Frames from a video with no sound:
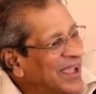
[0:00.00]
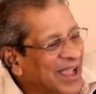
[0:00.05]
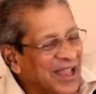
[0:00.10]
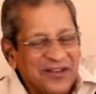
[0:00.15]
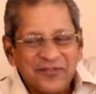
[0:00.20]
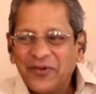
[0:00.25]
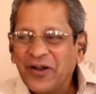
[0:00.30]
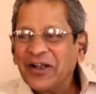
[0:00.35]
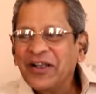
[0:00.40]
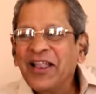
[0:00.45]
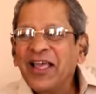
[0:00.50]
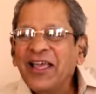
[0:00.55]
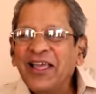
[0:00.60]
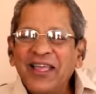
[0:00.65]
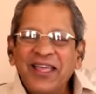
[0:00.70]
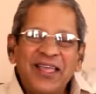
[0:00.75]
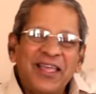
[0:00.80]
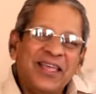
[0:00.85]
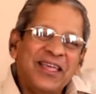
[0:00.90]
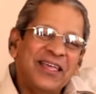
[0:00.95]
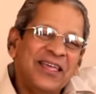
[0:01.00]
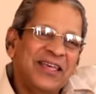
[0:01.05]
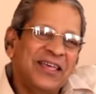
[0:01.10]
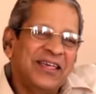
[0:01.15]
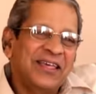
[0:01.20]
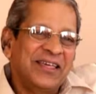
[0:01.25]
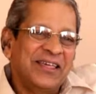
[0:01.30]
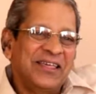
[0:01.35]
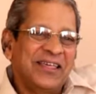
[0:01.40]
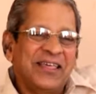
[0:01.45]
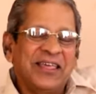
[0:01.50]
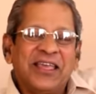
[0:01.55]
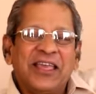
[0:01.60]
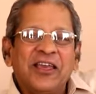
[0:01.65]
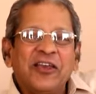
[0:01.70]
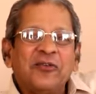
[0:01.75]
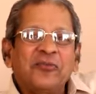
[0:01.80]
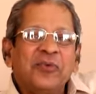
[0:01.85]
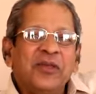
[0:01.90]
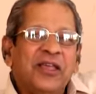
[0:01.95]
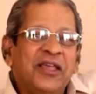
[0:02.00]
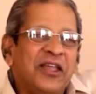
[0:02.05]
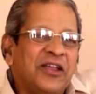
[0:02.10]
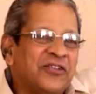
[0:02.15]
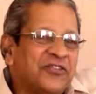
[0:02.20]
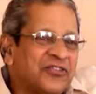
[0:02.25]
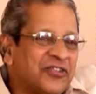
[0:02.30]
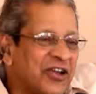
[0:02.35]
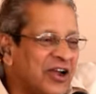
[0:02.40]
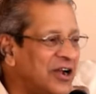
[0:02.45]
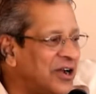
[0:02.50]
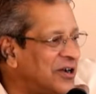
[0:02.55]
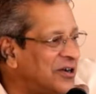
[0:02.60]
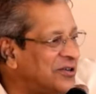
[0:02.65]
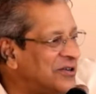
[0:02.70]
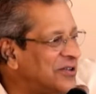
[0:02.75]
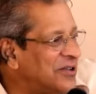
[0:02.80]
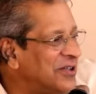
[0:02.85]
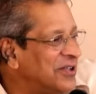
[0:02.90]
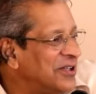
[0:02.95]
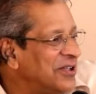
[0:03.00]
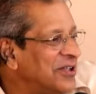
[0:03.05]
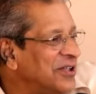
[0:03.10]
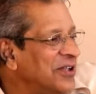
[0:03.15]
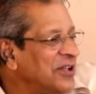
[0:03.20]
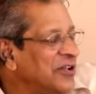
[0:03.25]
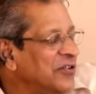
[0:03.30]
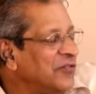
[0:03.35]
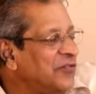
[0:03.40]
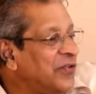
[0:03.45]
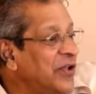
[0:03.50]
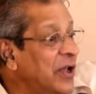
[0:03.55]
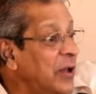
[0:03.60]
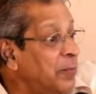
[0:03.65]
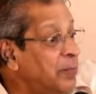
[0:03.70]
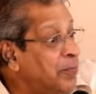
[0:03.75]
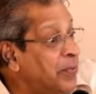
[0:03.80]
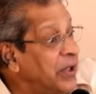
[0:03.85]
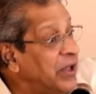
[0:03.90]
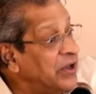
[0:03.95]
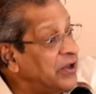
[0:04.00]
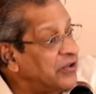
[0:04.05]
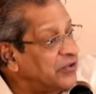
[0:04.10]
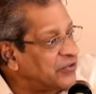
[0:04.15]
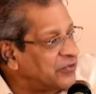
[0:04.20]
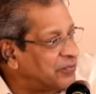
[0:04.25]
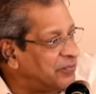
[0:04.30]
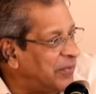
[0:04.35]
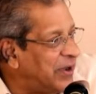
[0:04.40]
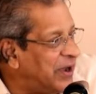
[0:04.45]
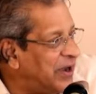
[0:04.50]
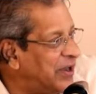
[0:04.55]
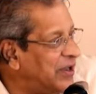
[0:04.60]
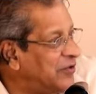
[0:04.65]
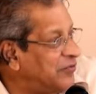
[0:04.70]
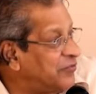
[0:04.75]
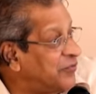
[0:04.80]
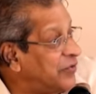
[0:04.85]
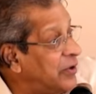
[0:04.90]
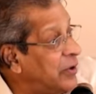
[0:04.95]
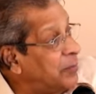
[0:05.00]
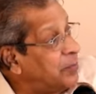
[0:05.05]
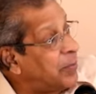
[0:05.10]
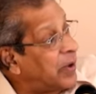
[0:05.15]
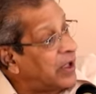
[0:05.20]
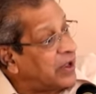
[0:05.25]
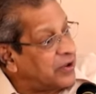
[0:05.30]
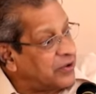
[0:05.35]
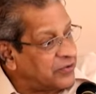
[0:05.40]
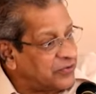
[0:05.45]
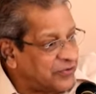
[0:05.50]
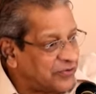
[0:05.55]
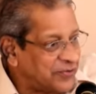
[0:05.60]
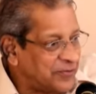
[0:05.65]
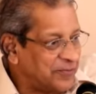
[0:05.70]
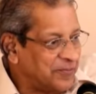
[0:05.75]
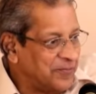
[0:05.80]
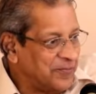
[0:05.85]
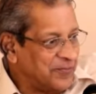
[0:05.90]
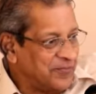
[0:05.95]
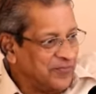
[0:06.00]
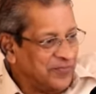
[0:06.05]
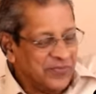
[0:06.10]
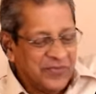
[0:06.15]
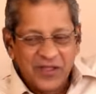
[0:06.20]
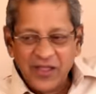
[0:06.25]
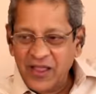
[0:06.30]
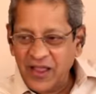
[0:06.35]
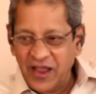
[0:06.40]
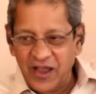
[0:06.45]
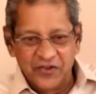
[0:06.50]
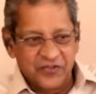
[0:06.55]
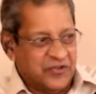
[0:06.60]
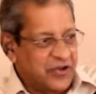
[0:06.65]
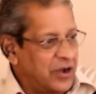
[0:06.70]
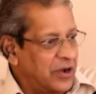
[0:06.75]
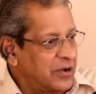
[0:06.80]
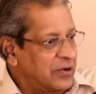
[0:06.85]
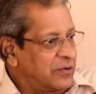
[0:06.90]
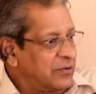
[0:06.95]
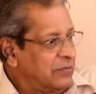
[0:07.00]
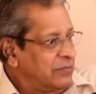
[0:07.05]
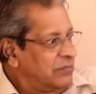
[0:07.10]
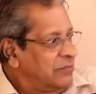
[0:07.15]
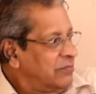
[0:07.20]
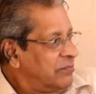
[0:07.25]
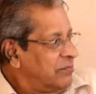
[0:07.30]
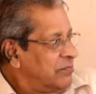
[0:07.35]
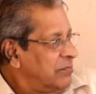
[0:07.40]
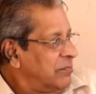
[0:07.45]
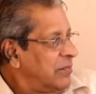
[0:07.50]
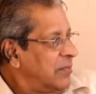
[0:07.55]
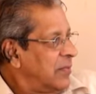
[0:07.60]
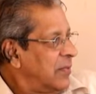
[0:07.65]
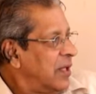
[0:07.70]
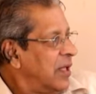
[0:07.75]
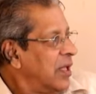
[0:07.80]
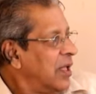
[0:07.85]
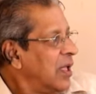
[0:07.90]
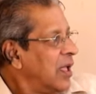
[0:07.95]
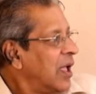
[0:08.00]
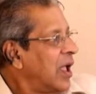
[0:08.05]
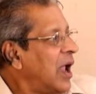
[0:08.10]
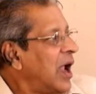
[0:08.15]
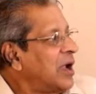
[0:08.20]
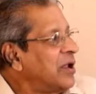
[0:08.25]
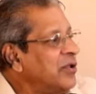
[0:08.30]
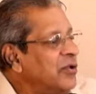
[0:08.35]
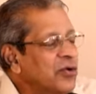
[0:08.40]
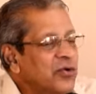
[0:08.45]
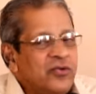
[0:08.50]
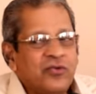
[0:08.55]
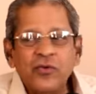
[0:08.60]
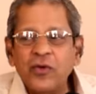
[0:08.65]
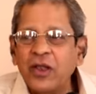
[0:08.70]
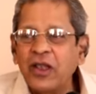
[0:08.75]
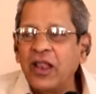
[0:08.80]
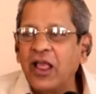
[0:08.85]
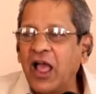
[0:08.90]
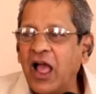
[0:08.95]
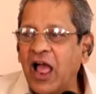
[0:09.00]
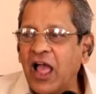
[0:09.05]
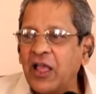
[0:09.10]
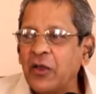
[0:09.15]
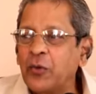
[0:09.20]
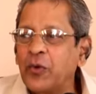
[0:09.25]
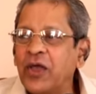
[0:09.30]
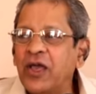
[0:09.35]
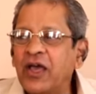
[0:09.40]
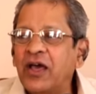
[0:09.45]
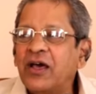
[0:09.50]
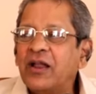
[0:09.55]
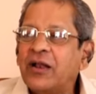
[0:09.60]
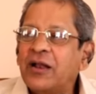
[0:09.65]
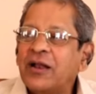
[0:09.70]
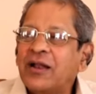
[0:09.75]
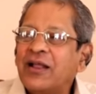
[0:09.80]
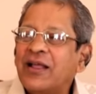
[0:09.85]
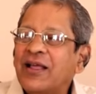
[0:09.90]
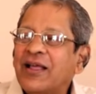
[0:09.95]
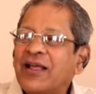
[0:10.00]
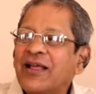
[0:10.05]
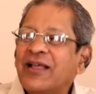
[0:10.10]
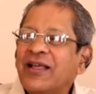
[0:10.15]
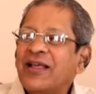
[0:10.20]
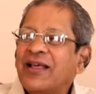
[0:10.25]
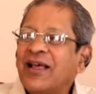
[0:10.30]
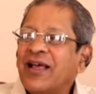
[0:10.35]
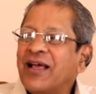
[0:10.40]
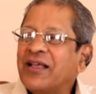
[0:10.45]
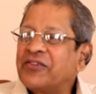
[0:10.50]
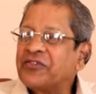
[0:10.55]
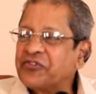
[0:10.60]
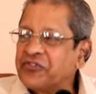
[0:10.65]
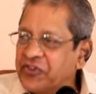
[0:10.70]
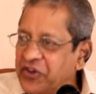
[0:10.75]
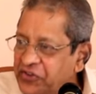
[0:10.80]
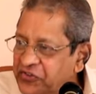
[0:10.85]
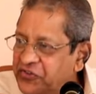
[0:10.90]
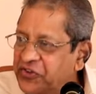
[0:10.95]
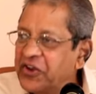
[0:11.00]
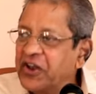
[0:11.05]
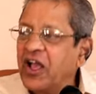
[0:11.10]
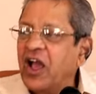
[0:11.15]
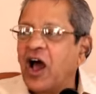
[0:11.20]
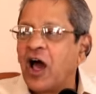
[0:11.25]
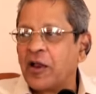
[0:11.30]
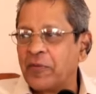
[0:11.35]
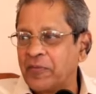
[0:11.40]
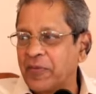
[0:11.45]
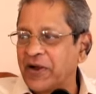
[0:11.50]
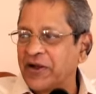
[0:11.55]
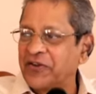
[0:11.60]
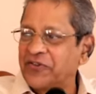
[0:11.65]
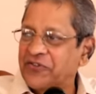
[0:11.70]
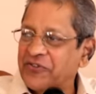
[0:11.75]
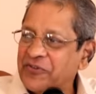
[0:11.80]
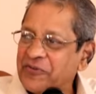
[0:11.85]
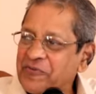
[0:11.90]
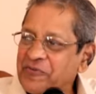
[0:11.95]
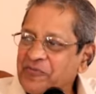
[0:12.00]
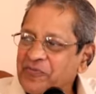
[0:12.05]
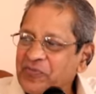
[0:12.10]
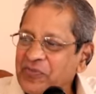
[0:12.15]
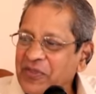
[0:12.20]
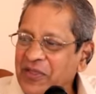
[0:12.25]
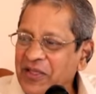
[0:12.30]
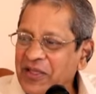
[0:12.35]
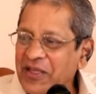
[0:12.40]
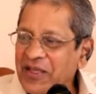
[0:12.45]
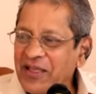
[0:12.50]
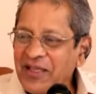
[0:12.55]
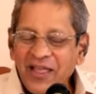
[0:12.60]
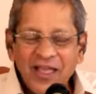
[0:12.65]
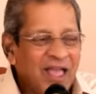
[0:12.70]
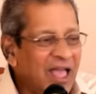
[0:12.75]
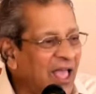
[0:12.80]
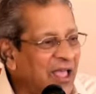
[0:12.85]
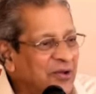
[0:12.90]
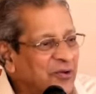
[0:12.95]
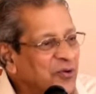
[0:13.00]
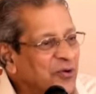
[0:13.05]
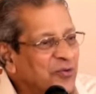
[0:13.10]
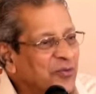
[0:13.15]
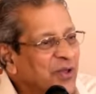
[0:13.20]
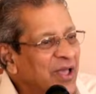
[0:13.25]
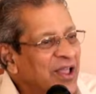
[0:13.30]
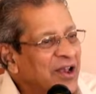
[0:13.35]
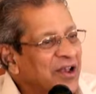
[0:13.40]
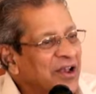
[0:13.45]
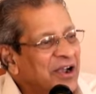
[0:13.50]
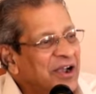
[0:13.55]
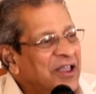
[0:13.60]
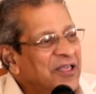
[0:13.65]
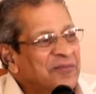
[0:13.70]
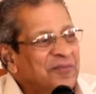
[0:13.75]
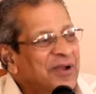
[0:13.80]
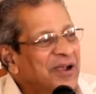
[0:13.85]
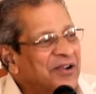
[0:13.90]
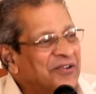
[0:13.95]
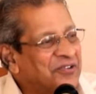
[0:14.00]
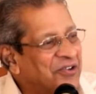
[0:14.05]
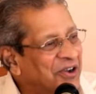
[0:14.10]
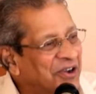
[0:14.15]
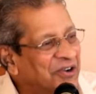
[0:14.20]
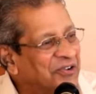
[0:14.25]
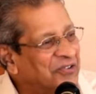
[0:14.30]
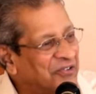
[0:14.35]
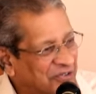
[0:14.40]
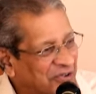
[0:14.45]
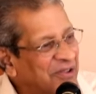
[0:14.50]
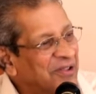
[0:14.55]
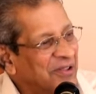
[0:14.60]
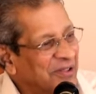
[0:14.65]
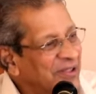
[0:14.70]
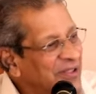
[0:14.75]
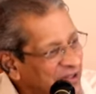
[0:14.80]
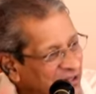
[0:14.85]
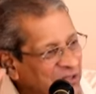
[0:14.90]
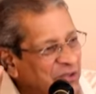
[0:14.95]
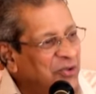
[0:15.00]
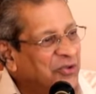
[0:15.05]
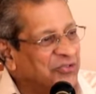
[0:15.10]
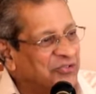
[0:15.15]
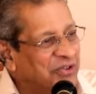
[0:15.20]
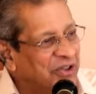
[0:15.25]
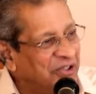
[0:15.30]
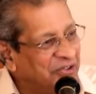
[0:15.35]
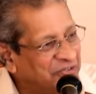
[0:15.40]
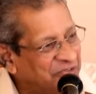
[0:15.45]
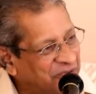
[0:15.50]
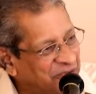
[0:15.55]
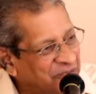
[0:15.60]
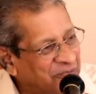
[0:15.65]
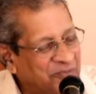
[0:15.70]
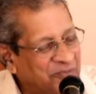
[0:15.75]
And one day he gave me a shirt, Philippines, made in Philippines, a shirt. And usually I wear stitched garments. I don't wear ready-made shirts in those days.